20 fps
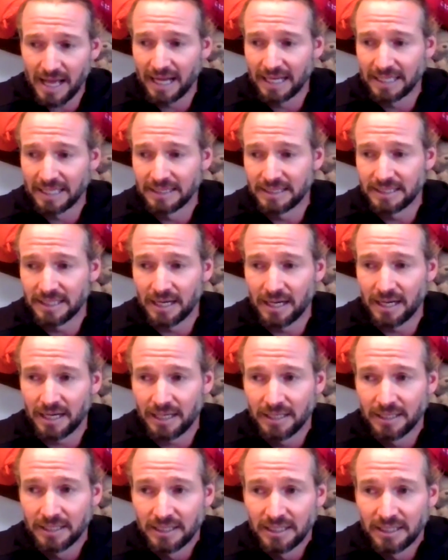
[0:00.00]
and
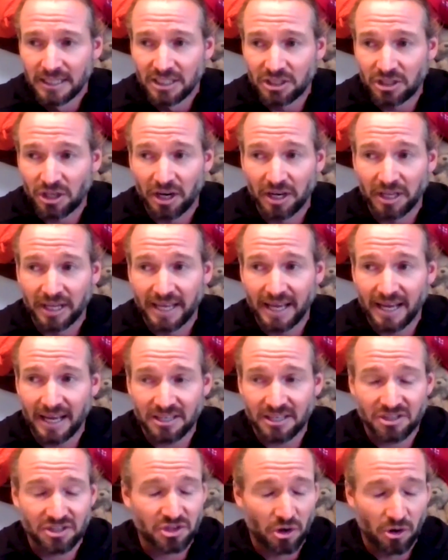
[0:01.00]
trying to get
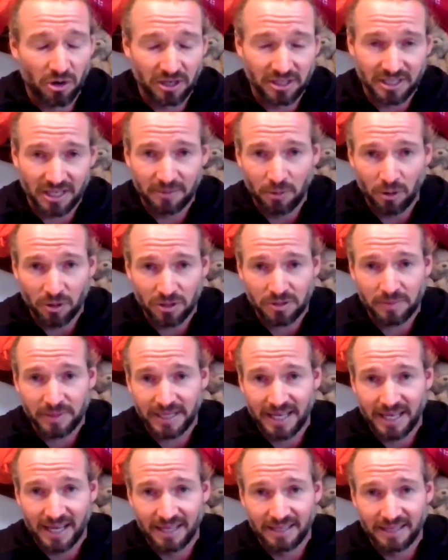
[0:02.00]
as strong as I
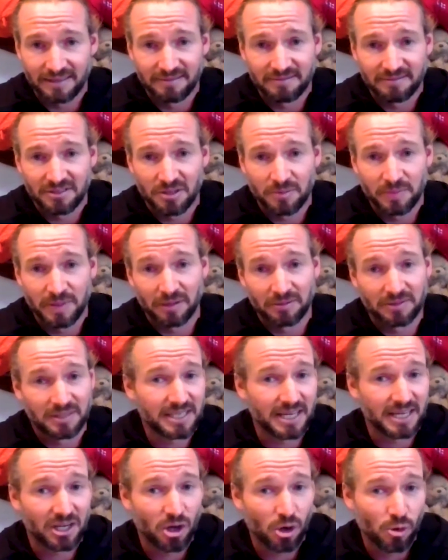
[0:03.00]
possibly can to be able to
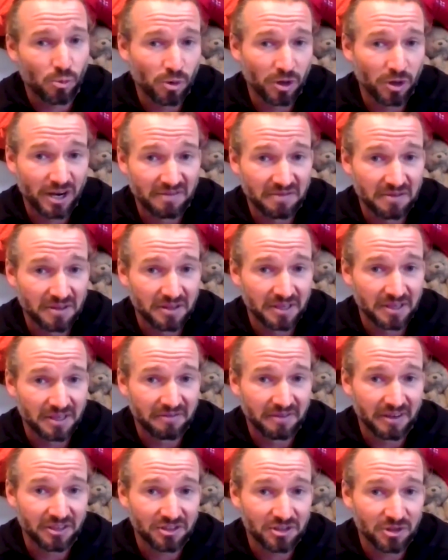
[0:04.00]
take on whatever the
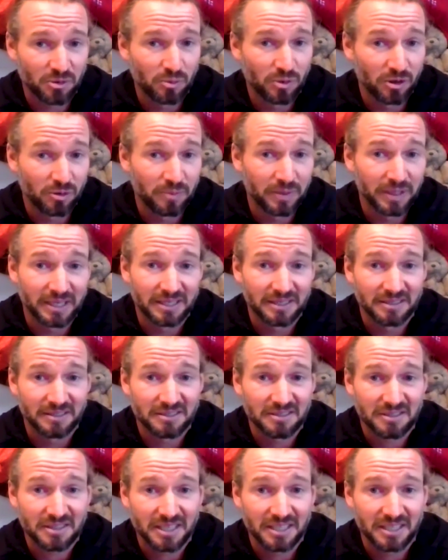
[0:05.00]
adventure will be
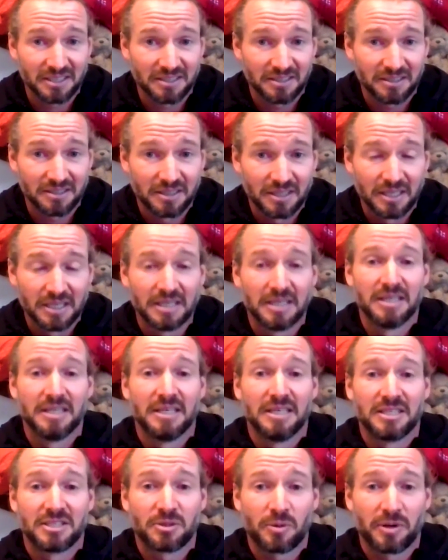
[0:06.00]
in
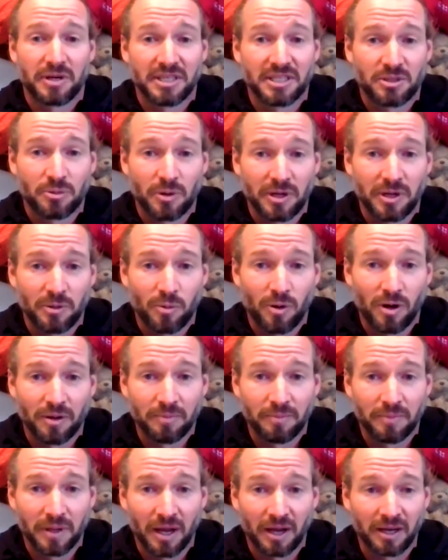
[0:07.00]

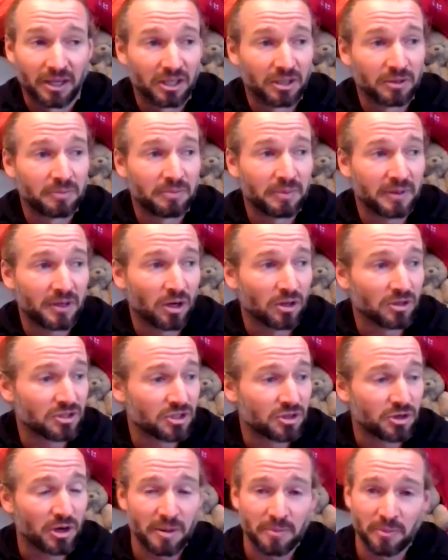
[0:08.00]
2021. But I'm going to
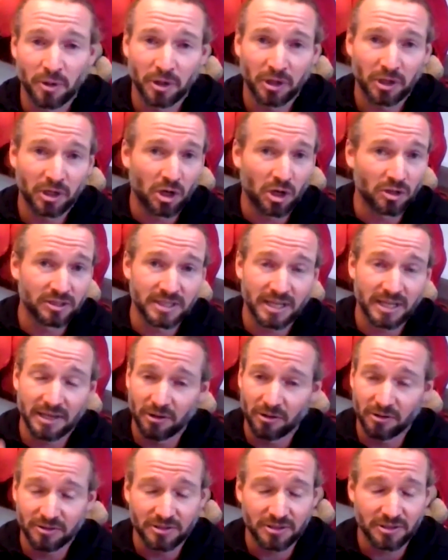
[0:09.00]
concentrate on putting
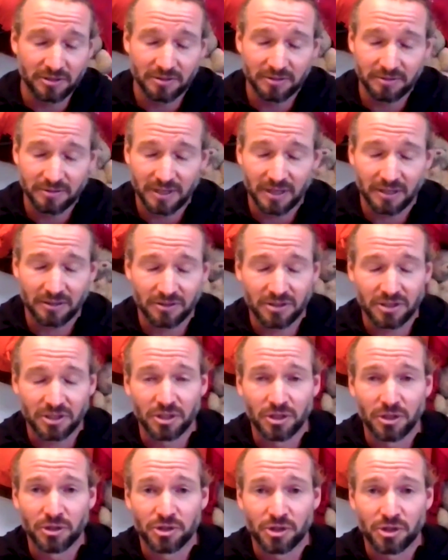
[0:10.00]
content onto
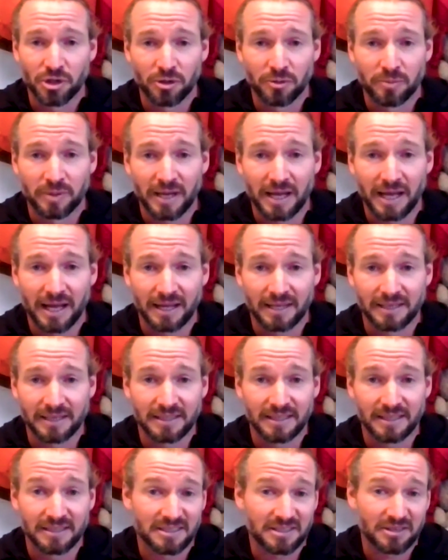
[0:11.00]
YouTube
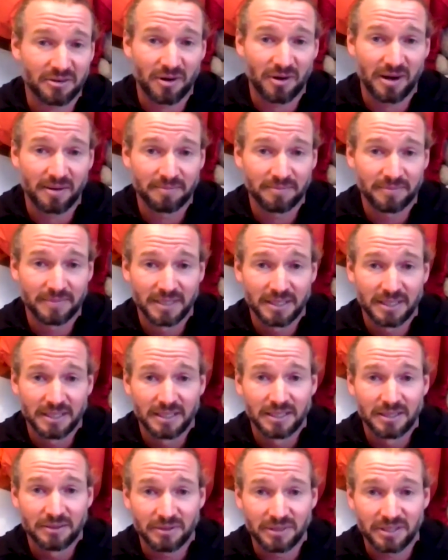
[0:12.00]
and Instagram,
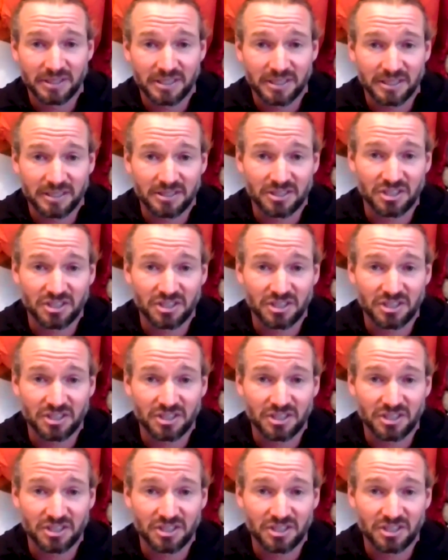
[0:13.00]
which